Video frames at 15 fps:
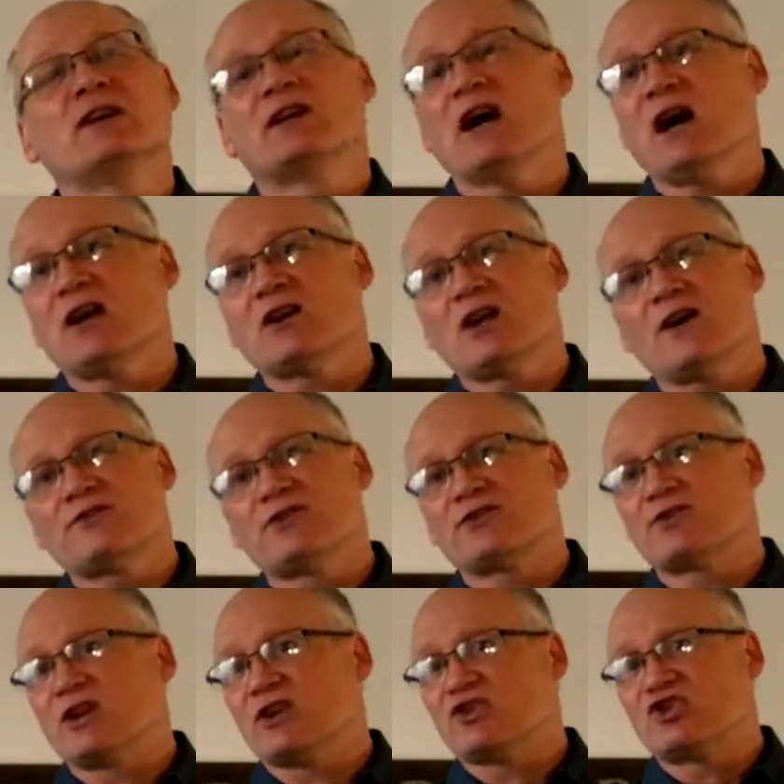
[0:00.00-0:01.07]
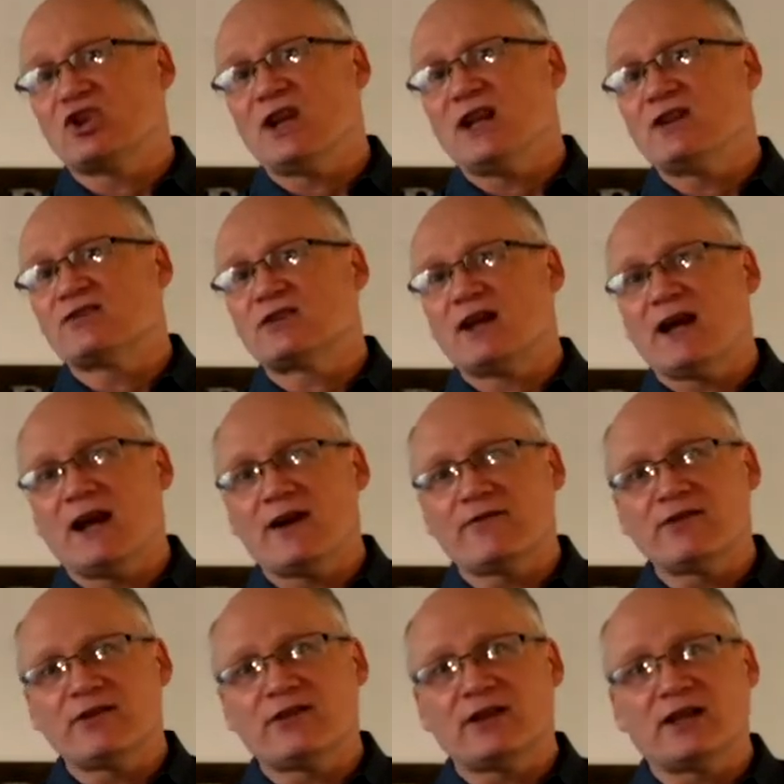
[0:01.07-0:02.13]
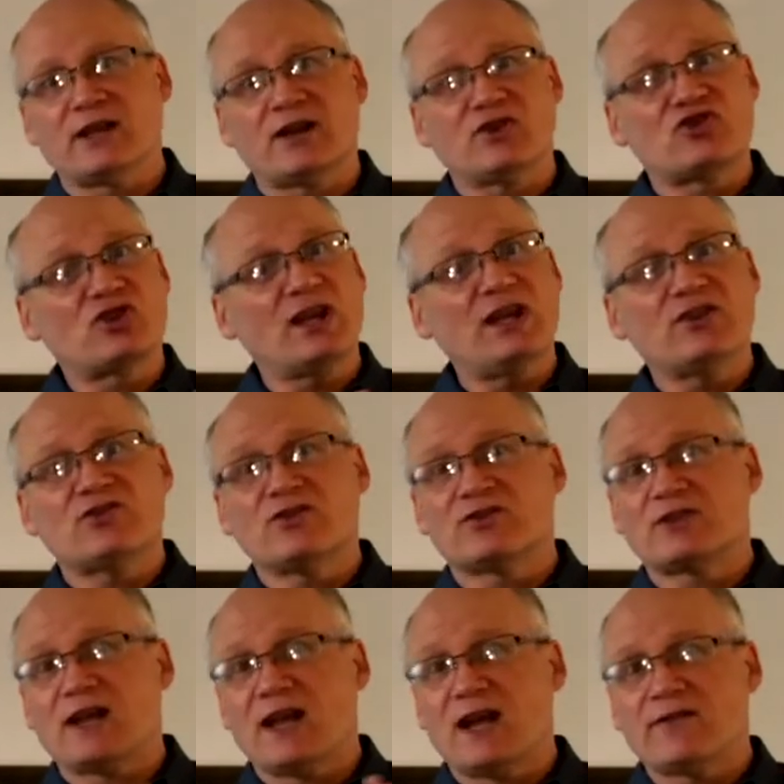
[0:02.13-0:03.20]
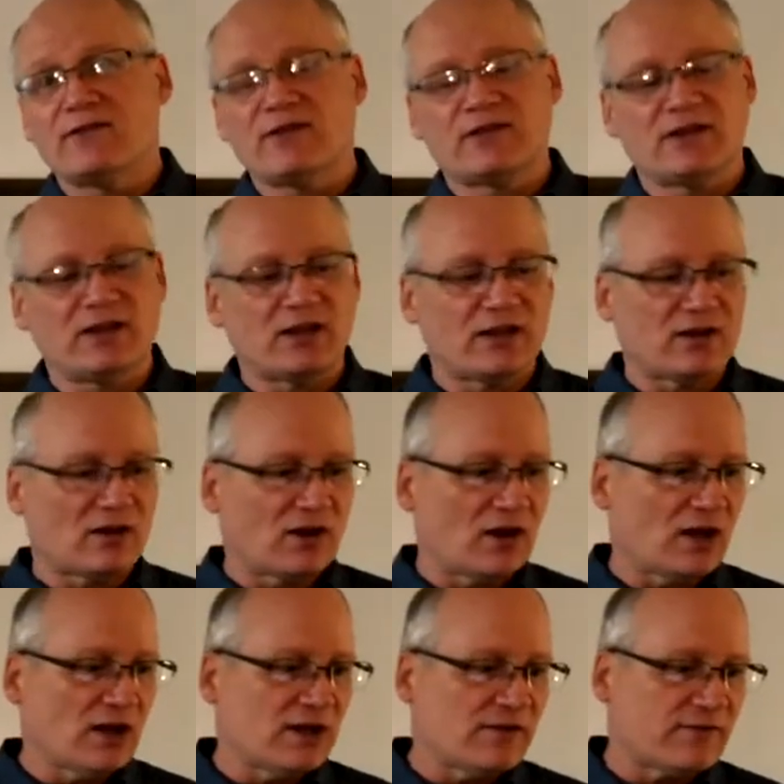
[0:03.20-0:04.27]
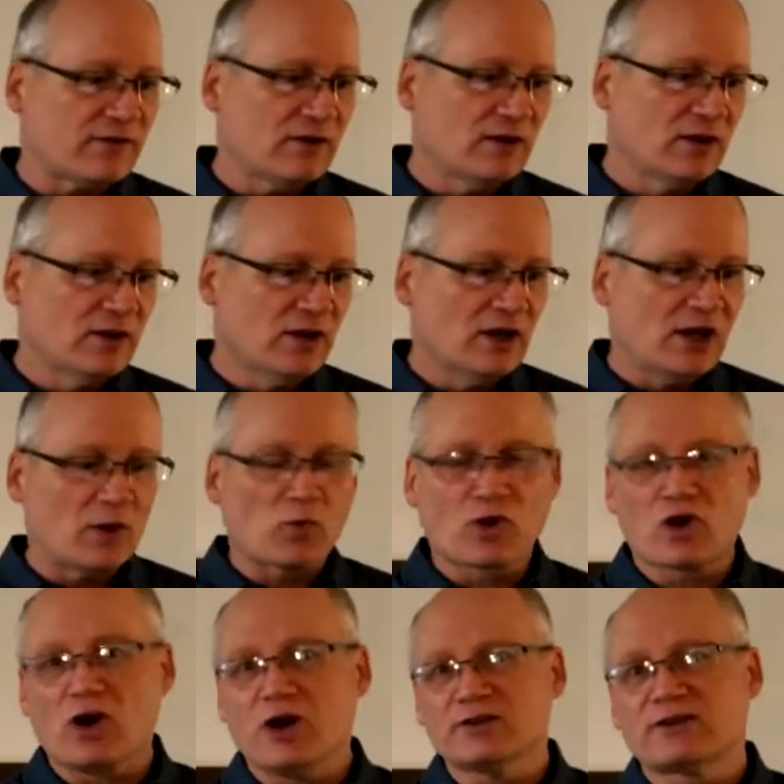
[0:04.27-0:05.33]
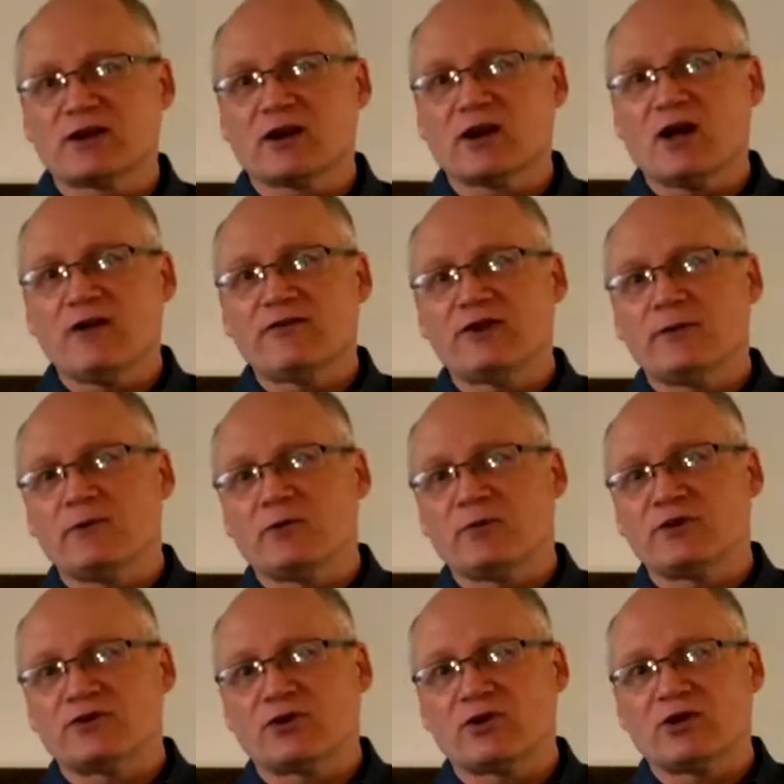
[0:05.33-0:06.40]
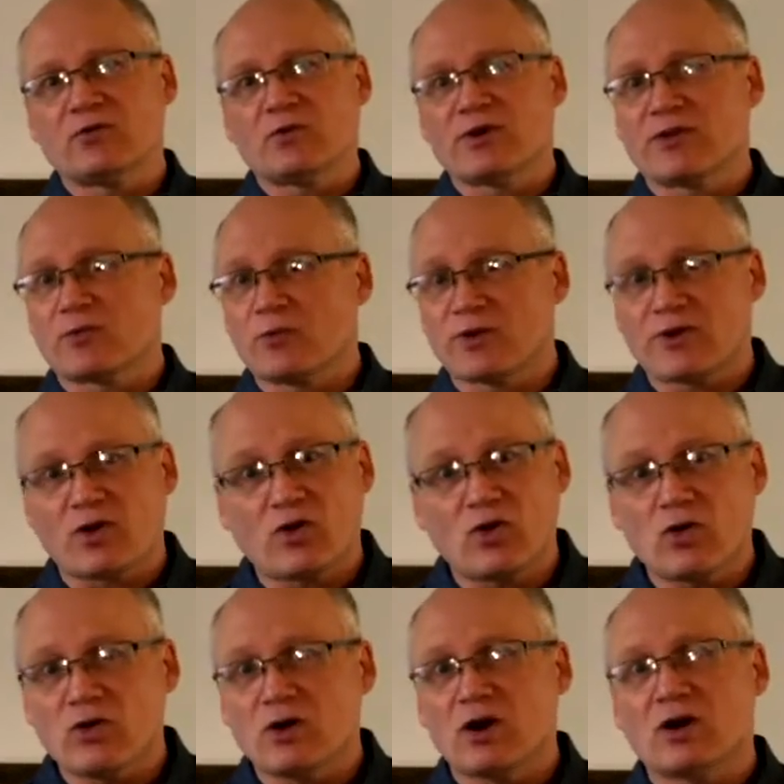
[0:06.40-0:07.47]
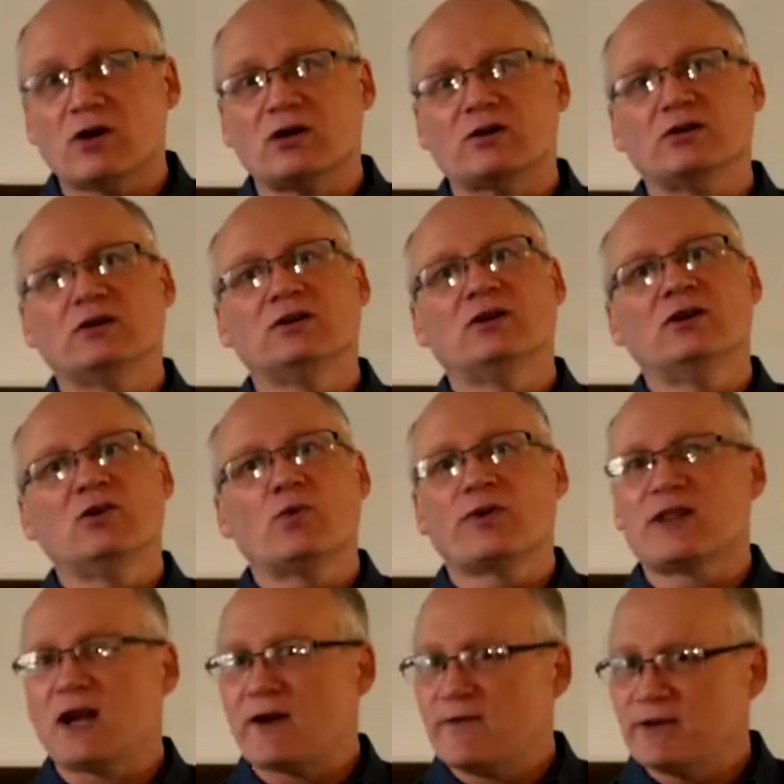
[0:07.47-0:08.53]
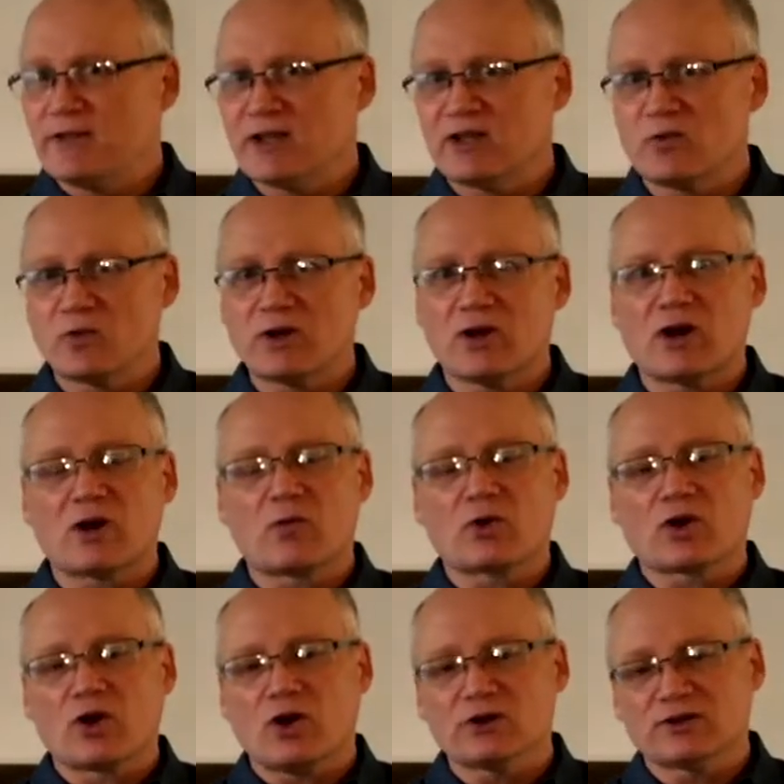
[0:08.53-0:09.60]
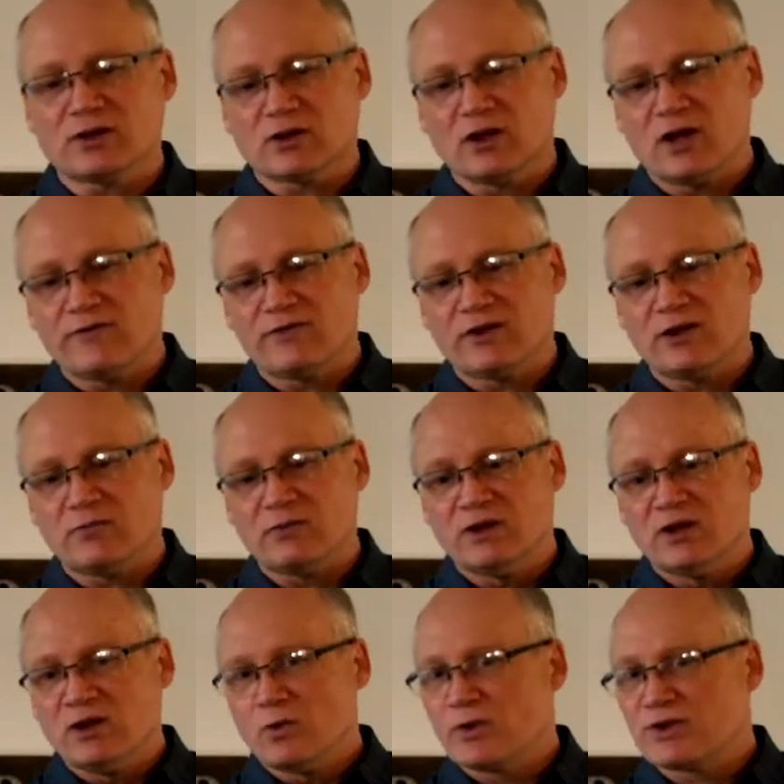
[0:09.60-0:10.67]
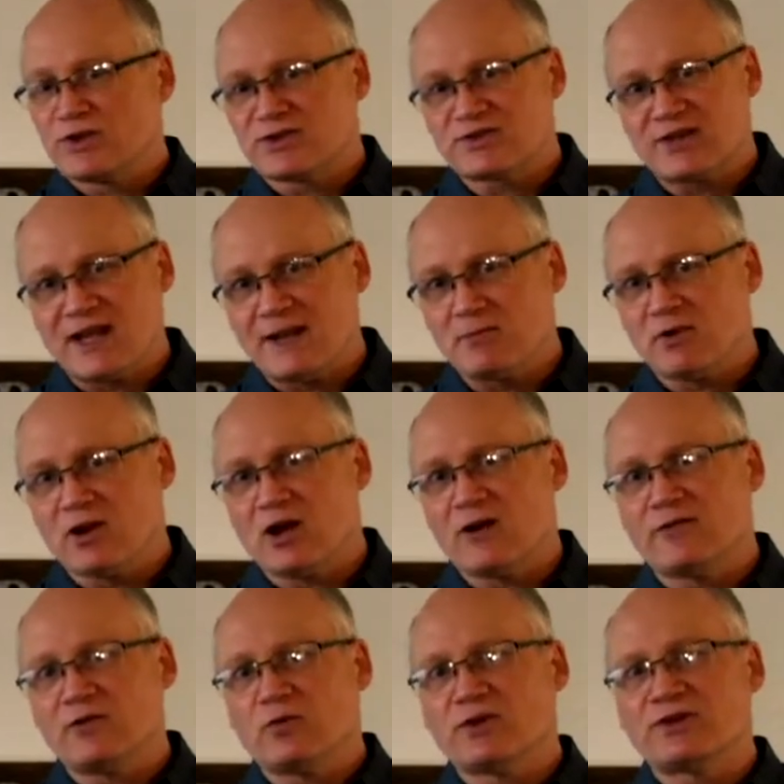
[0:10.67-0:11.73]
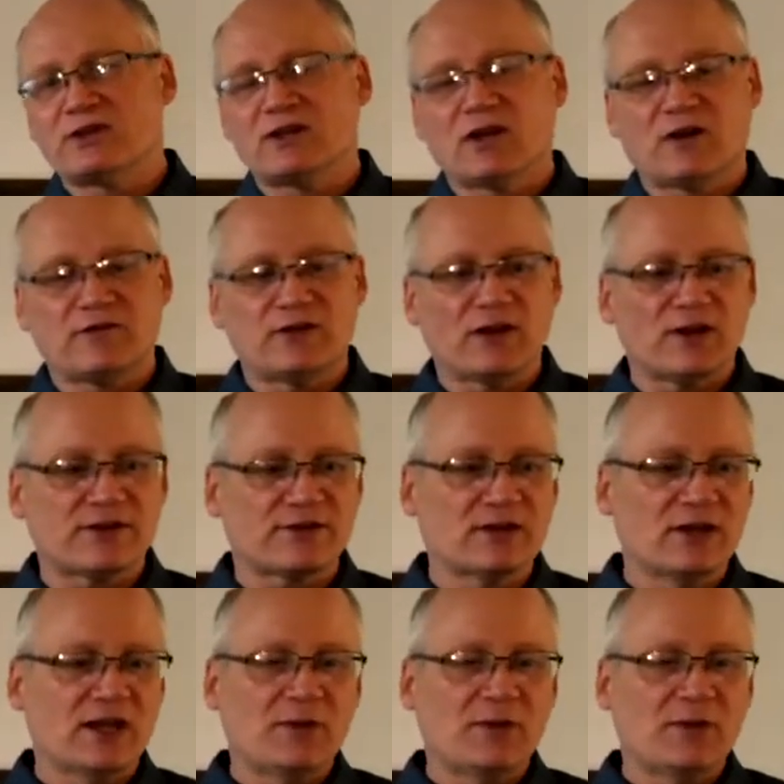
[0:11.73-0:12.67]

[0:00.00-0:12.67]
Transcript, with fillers: God loves us and it changed everything and it changes everything in our life. And we're called to love him in return with, with our whole heart. With everything that we are, we're called to love him with the same love in which he loved us.